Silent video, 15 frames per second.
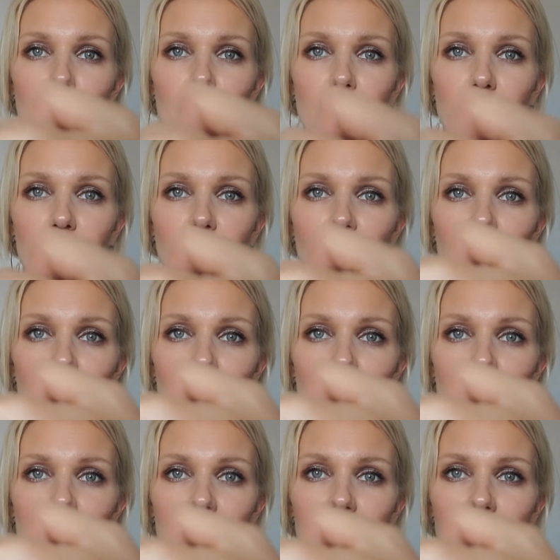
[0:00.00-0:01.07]
of my
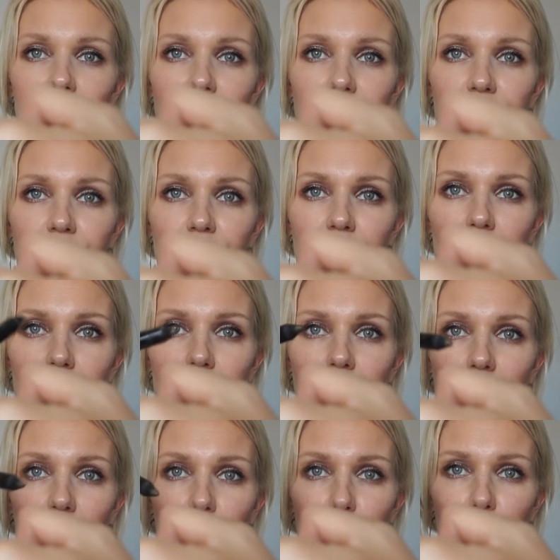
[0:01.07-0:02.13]
favorites.
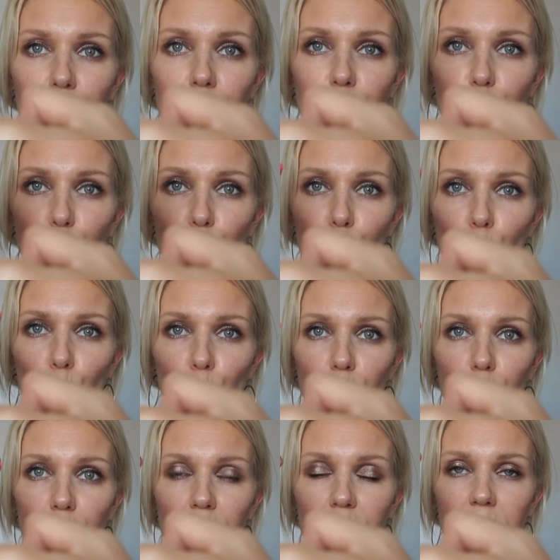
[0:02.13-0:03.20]
Like it's already
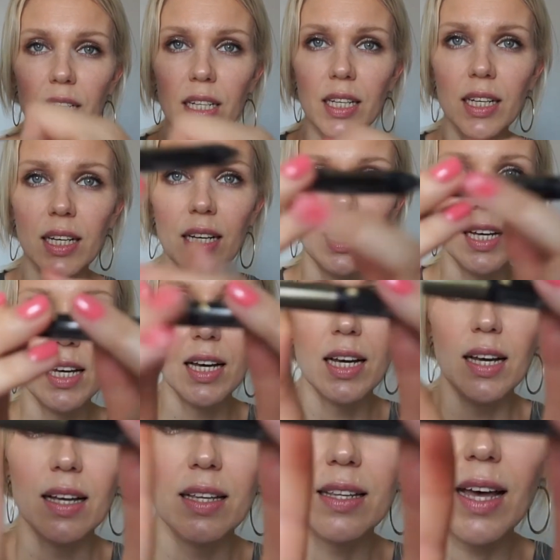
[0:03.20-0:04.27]
short. It
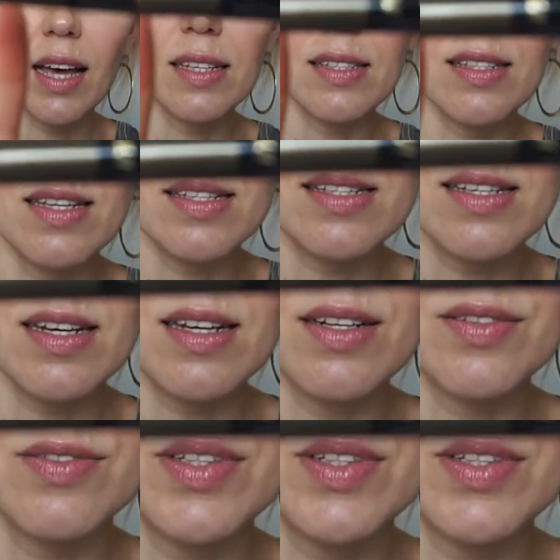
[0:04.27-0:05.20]
has this kind of